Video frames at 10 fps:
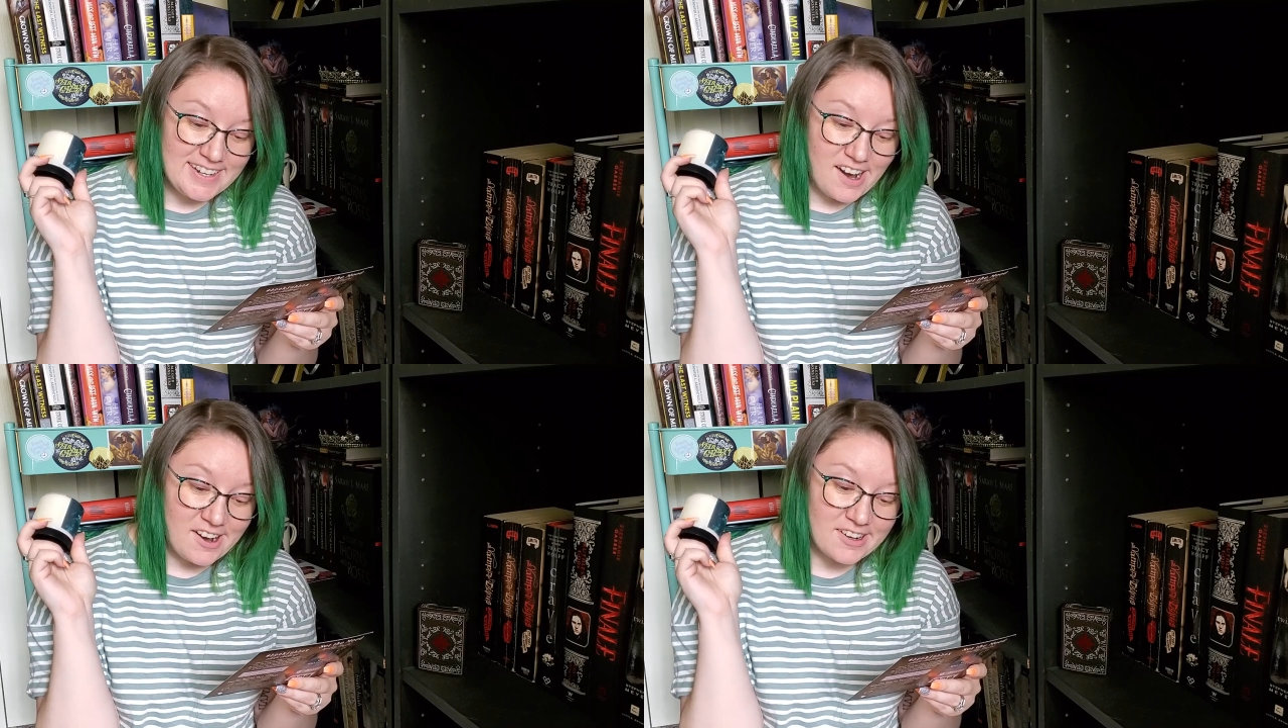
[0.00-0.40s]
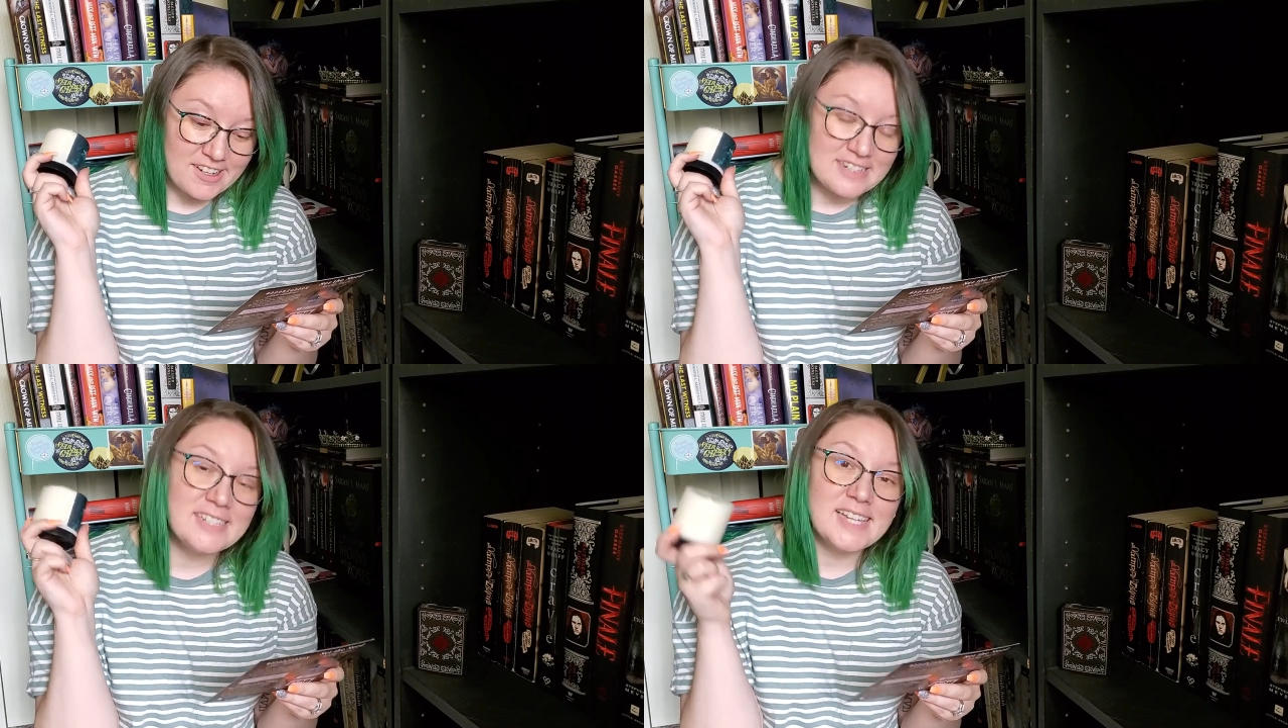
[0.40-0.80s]
are
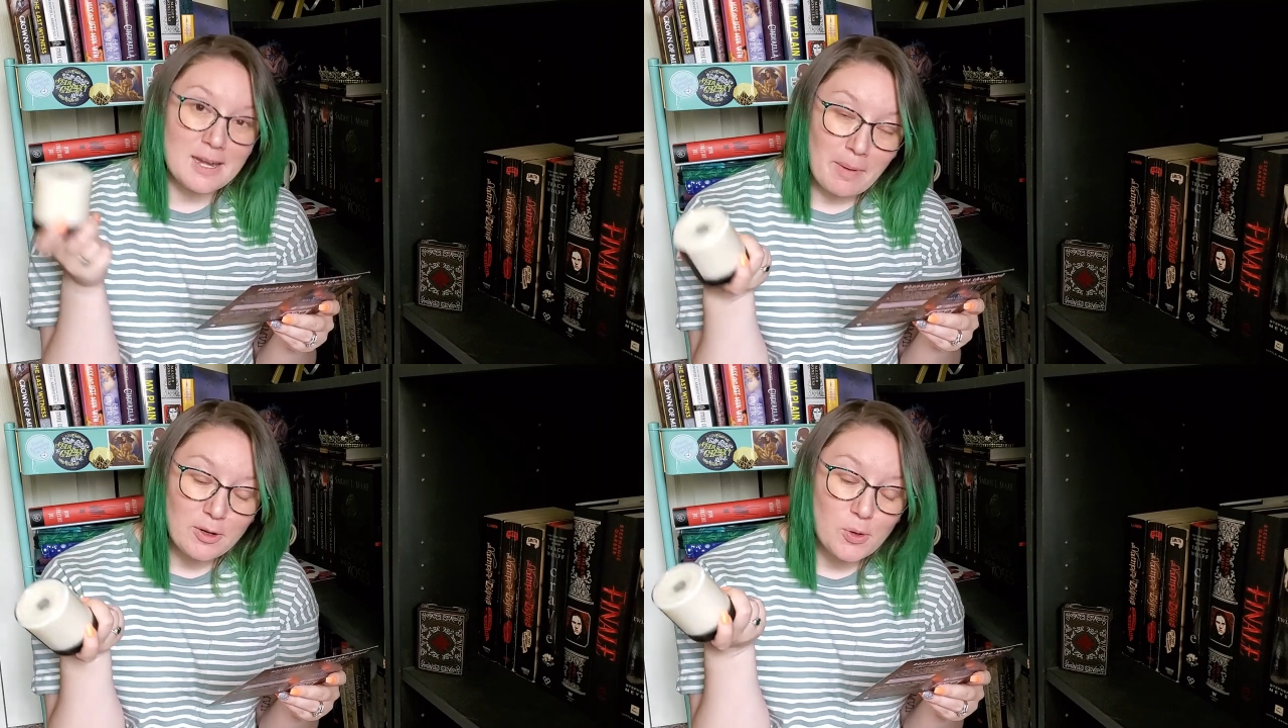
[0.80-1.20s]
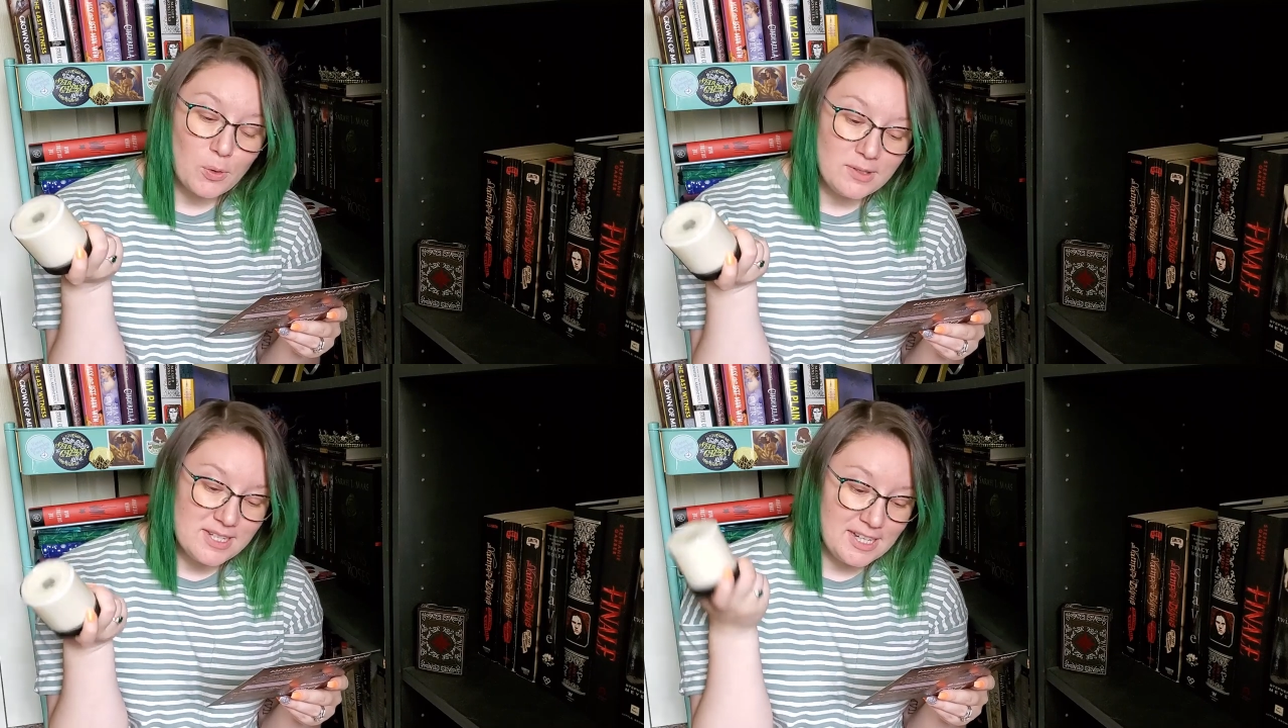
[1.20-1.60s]
designed by
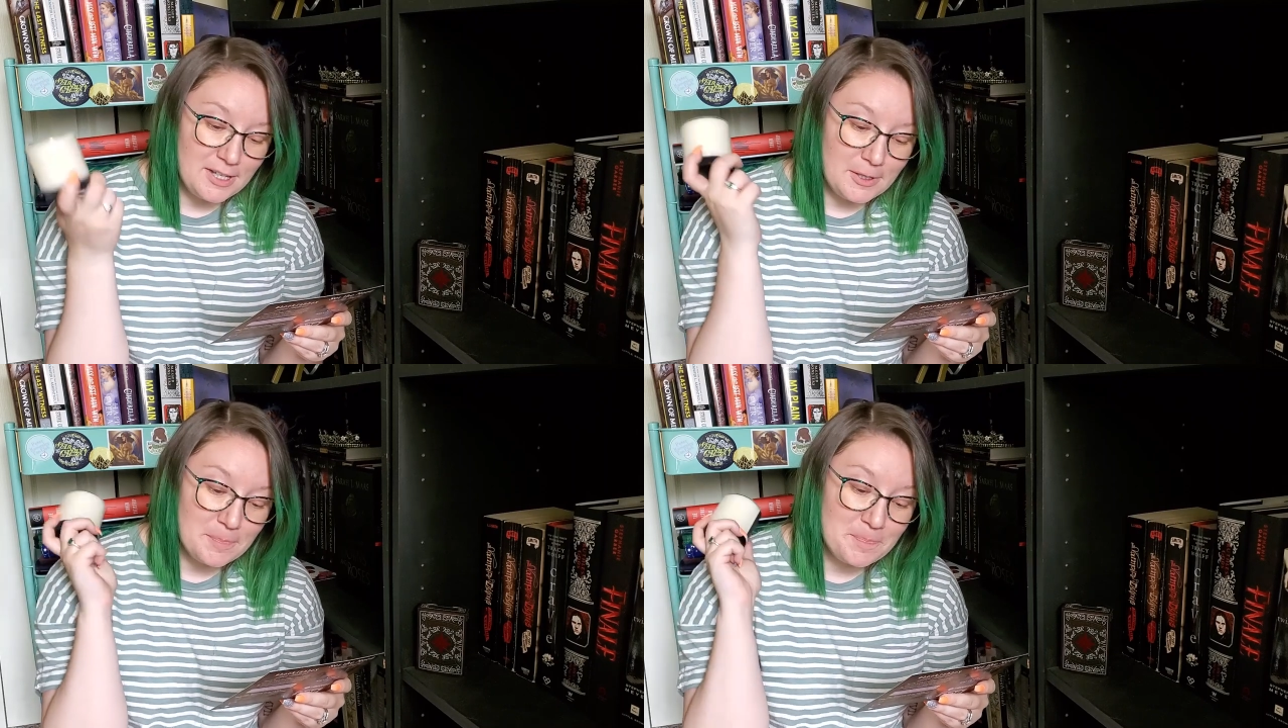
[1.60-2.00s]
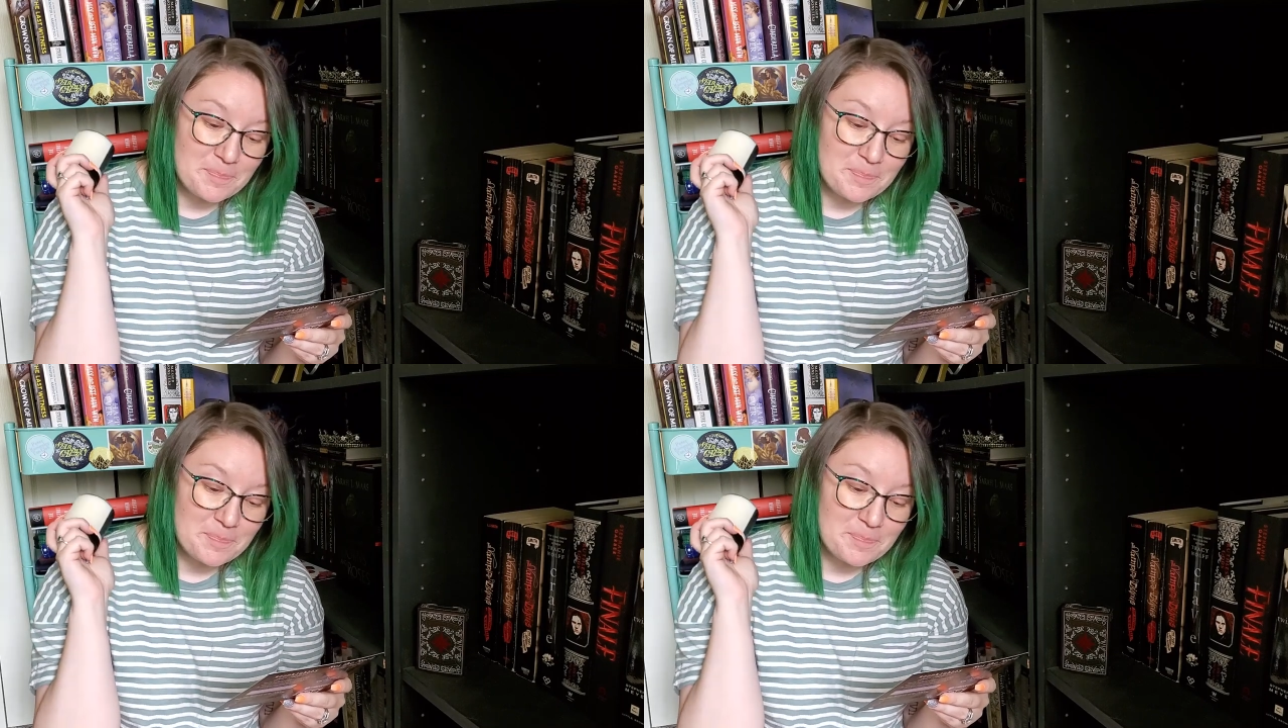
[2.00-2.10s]
Nicole Deal,